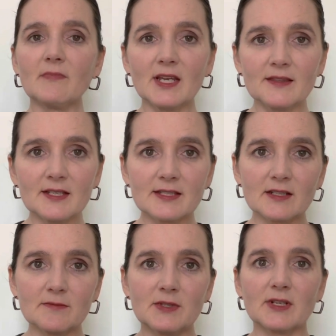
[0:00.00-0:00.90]
and this
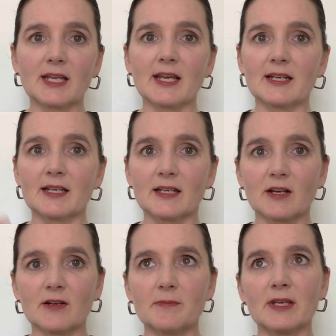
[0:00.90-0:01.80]
communicating
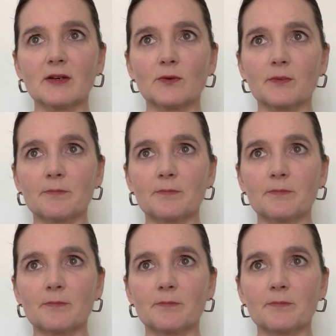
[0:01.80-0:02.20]
a bit